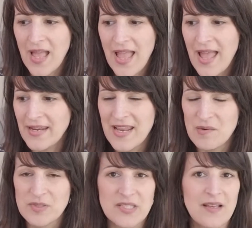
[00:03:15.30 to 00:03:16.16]
he
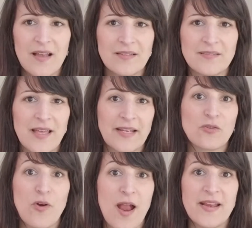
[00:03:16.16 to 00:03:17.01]
was like
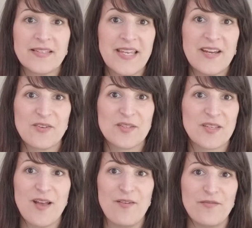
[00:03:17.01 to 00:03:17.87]
crying tears
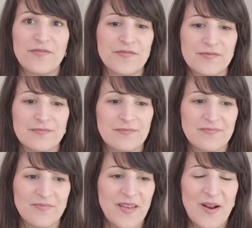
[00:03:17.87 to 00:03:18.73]
of,
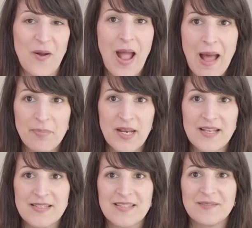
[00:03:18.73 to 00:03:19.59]

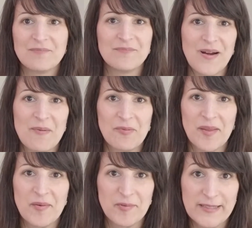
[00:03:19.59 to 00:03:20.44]
happiness and
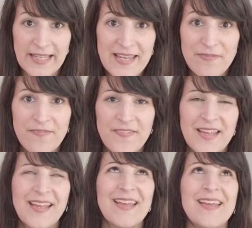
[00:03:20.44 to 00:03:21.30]
probably relief,
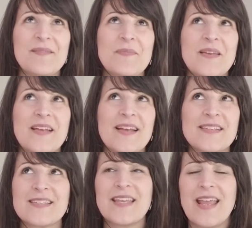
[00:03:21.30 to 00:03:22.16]

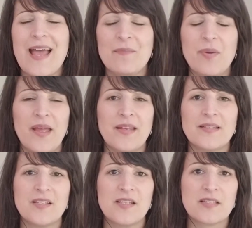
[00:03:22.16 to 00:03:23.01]
because he had
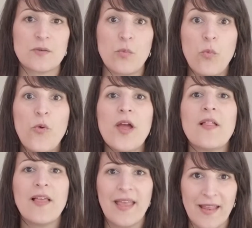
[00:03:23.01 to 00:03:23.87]
been just
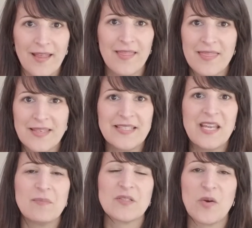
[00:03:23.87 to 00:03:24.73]
willing the
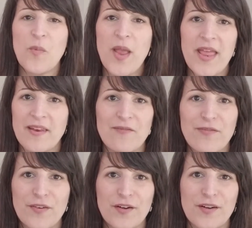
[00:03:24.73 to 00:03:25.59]
team to win
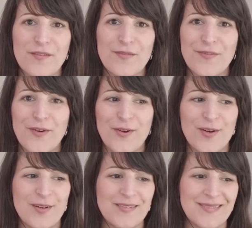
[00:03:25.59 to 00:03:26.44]

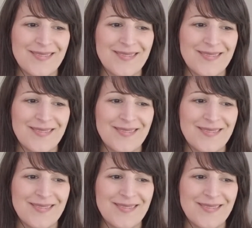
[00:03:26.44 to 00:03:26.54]
for